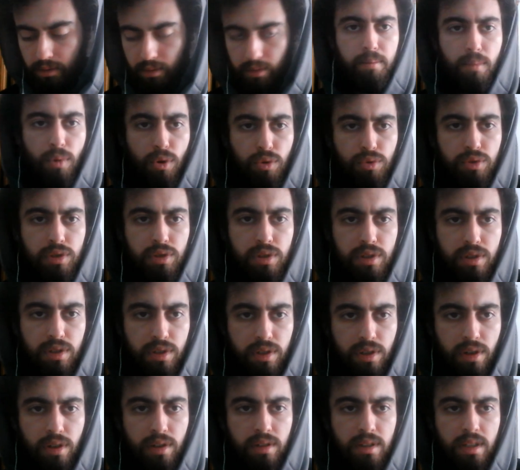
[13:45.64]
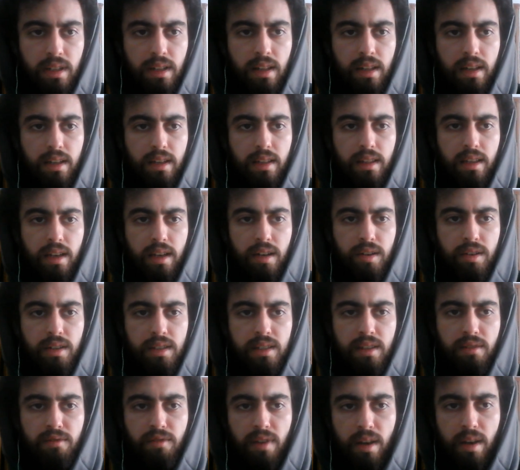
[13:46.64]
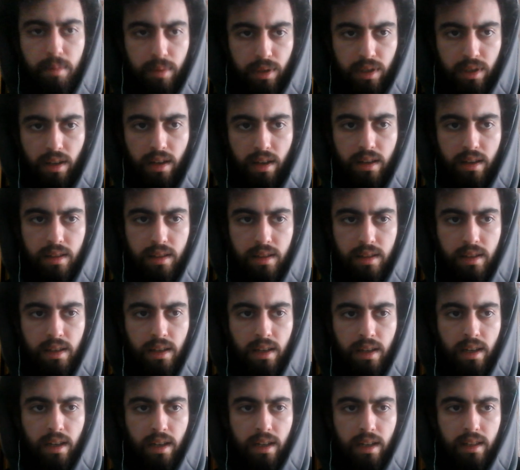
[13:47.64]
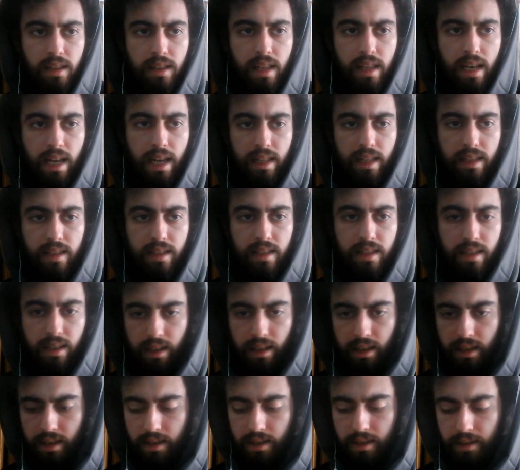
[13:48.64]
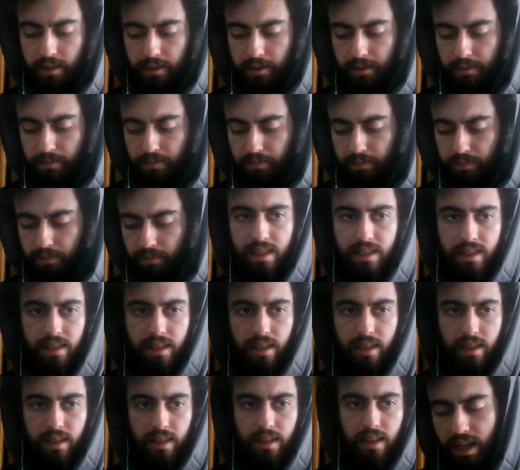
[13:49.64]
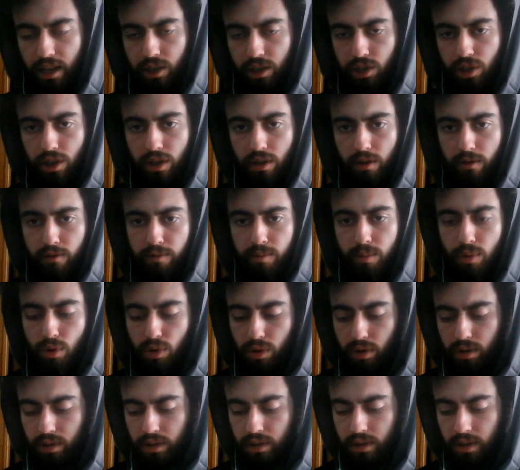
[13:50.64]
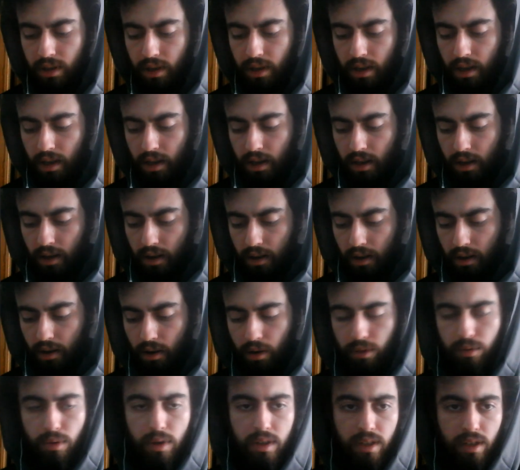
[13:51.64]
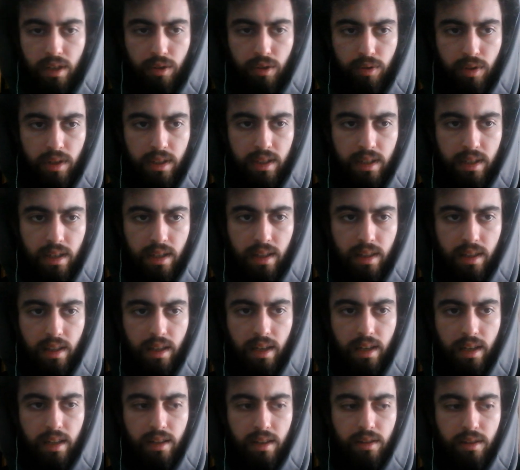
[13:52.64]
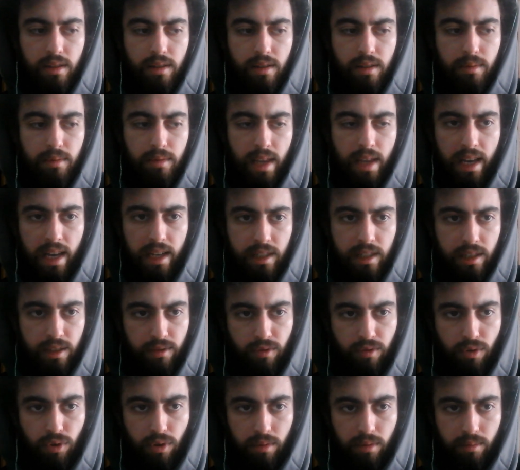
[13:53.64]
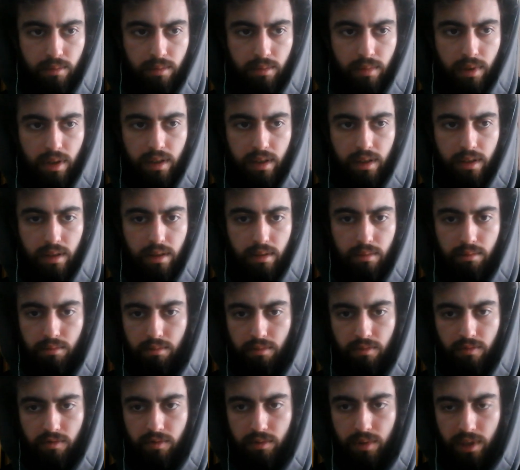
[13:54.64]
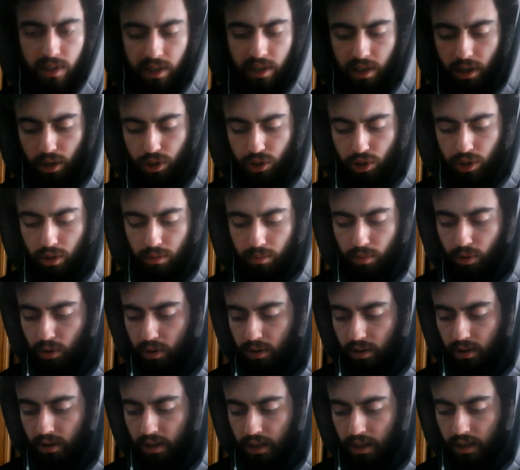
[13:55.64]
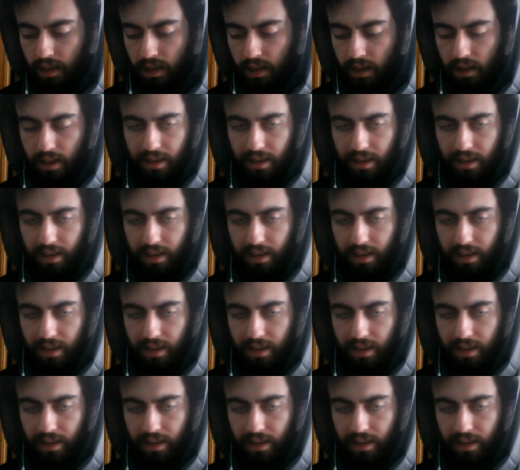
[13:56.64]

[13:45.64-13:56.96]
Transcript: most certainly there is a website that has a collection of books already written in text form, in searchable